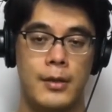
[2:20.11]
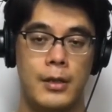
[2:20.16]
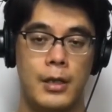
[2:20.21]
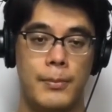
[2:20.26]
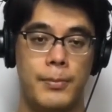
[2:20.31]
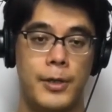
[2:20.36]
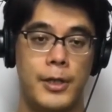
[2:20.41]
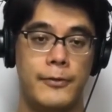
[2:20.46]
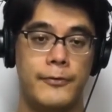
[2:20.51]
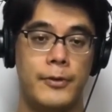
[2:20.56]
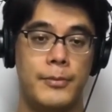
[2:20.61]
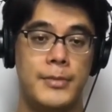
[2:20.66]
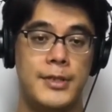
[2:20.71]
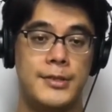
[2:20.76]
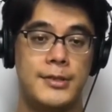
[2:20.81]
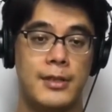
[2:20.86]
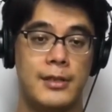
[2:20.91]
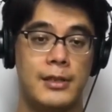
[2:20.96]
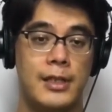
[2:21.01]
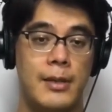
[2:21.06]
Apart from
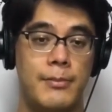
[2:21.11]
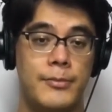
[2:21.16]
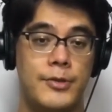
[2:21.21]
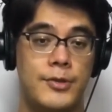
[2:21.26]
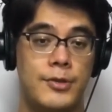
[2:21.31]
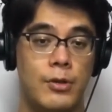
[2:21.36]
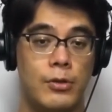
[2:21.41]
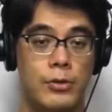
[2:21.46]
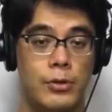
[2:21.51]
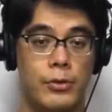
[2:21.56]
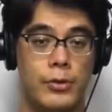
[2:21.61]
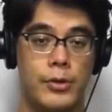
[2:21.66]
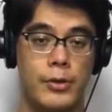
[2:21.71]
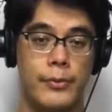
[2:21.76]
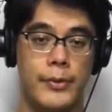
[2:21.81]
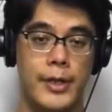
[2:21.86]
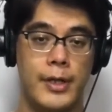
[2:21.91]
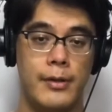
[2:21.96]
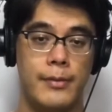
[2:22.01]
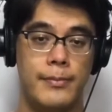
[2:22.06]
his acclaimed solo
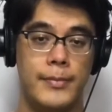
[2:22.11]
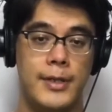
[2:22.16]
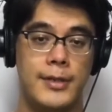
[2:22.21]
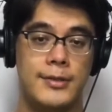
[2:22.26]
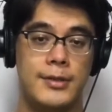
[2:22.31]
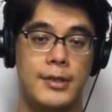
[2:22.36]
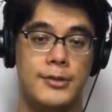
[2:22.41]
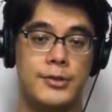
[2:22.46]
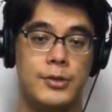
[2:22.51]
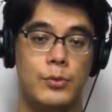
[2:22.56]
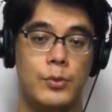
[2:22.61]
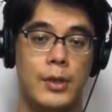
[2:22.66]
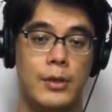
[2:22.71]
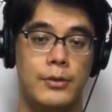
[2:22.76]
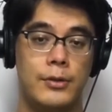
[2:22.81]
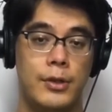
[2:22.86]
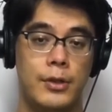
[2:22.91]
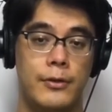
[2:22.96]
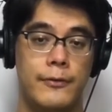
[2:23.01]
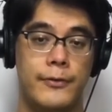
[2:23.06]
career, he is also well
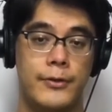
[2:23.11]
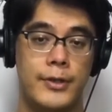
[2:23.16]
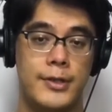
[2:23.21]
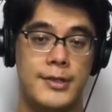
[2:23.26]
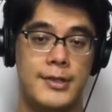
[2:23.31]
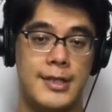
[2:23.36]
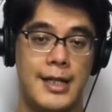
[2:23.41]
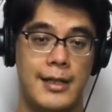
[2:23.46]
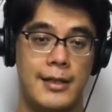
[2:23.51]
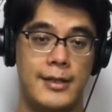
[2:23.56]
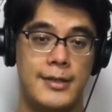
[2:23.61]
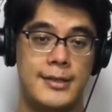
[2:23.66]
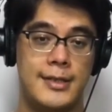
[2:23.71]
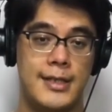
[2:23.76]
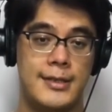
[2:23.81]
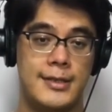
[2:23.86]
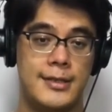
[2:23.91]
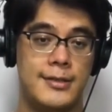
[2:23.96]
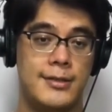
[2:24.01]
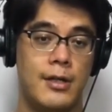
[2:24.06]
known for his talents
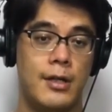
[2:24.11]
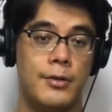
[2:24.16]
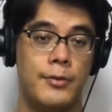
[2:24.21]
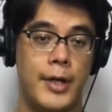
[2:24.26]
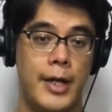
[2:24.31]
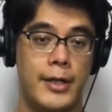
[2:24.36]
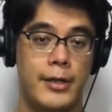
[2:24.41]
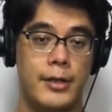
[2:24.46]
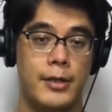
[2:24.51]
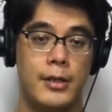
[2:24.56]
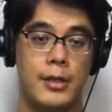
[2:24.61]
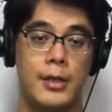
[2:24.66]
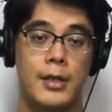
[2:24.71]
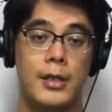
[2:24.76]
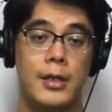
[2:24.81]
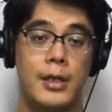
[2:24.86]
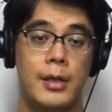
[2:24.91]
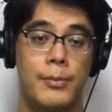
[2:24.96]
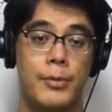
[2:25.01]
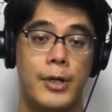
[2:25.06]
as a songwriter.
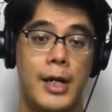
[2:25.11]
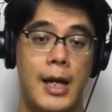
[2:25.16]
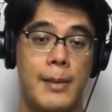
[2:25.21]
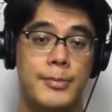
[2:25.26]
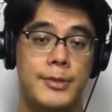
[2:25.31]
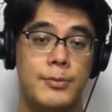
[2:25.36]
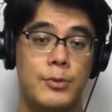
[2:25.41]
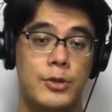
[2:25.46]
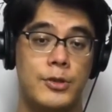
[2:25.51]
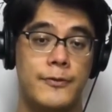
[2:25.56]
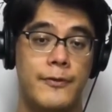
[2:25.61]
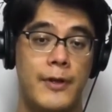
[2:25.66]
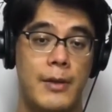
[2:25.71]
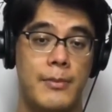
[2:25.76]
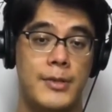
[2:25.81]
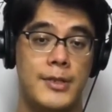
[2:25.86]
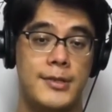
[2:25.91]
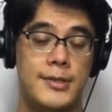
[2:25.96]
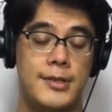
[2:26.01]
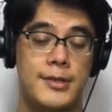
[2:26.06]
Perhaps most
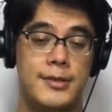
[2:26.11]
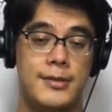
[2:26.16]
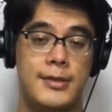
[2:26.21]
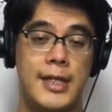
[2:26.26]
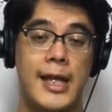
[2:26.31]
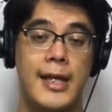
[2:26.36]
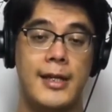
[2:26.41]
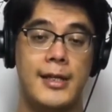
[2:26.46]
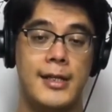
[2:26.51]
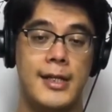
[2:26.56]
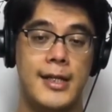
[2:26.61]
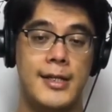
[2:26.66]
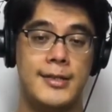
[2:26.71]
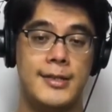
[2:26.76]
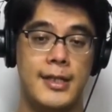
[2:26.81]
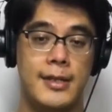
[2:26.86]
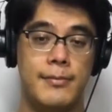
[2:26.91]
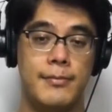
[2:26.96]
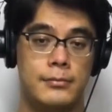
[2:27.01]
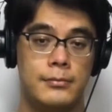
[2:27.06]
famous is Take It
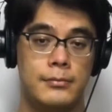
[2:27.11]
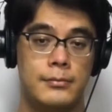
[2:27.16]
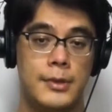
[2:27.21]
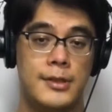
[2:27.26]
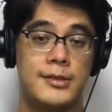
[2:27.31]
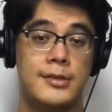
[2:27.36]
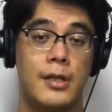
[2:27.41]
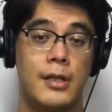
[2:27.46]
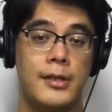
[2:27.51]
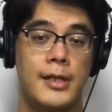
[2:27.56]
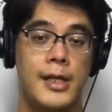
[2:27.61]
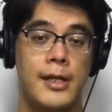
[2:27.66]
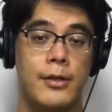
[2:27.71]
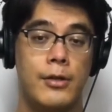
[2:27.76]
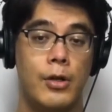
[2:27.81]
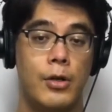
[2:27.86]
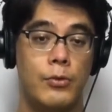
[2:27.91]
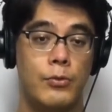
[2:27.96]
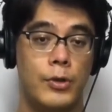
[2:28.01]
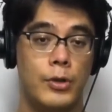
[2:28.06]
Easy, a song he
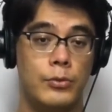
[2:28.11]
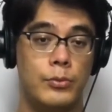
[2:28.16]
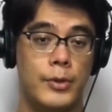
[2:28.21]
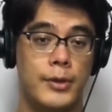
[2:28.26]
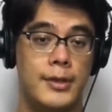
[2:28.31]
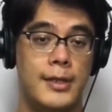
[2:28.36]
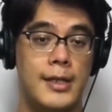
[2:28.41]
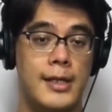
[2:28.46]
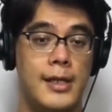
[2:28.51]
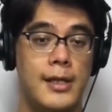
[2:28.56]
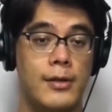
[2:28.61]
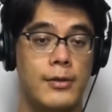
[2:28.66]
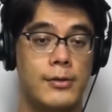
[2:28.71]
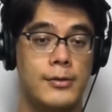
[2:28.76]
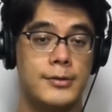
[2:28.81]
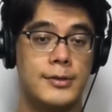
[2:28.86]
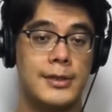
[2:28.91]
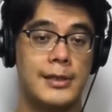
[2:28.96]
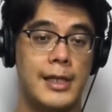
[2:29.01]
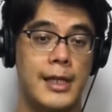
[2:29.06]
co-wrote with the
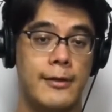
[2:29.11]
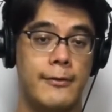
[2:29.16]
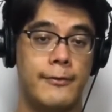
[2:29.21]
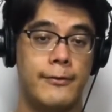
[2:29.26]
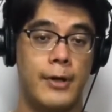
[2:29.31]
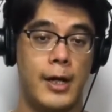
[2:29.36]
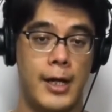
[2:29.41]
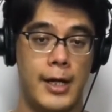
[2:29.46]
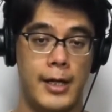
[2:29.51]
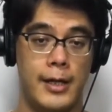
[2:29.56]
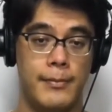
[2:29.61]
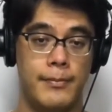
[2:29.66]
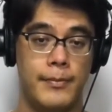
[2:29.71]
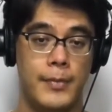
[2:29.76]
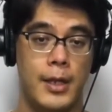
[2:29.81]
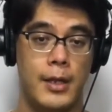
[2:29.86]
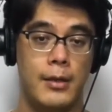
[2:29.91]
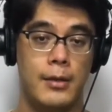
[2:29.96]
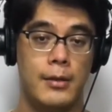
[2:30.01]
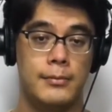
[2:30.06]
Eagles' Glenn Frey.
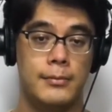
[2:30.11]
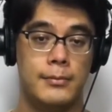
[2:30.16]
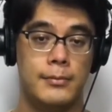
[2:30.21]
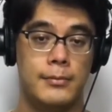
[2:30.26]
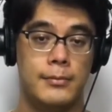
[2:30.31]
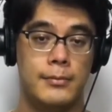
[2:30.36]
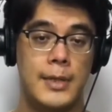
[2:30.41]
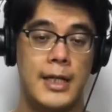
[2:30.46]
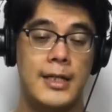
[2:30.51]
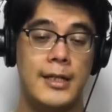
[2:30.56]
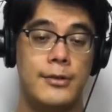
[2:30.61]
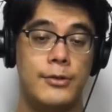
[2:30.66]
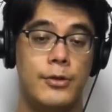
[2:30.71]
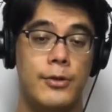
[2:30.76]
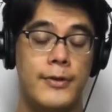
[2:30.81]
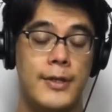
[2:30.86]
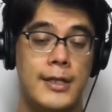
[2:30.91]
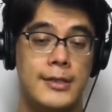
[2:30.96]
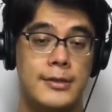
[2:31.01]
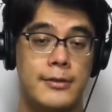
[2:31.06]
And in
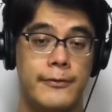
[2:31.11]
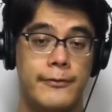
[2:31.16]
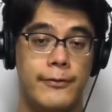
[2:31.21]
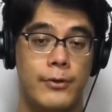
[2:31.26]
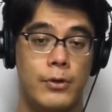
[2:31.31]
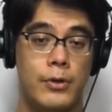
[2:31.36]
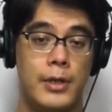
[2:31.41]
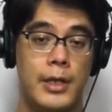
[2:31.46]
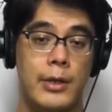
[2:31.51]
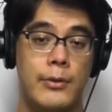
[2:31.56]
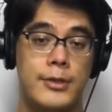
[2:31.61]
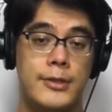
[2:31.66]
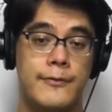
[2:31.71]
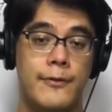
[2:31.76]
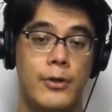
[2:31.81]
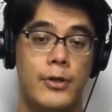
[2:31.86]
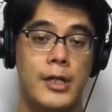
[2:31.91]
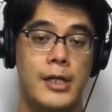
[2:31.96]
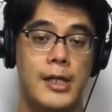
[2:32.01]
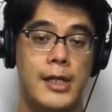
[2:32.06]
2004, he was
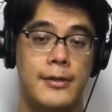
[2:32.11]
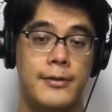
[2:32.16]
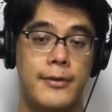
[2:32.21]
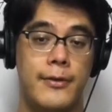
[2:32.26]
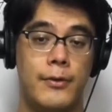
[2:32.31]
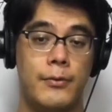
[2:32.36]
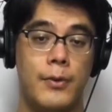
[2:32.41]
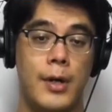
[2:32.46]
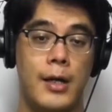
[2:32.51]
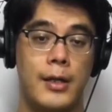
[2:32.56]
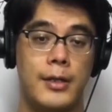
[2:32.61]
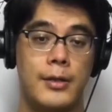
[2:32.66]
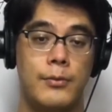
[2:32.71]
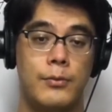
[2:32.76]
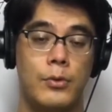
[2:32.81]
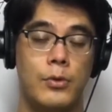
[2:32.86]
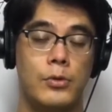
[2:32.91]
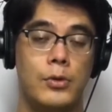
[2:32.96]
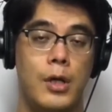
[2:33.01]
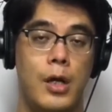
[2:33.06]
voted into the Rock and
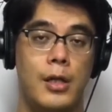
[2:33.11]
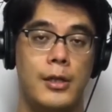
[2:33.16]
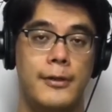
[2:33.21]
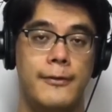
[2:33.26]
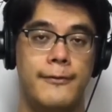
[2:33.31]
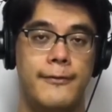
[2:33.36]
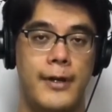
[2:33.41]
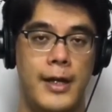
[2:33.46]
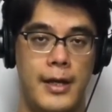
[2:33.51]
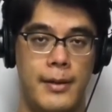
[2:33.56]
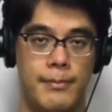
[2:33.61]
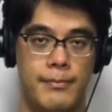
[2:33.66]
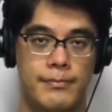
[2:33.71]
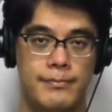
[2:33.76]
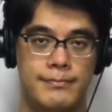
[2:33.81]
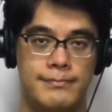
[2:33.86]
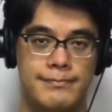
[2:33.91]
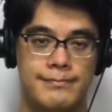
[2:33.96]
Roll Hall of Fame.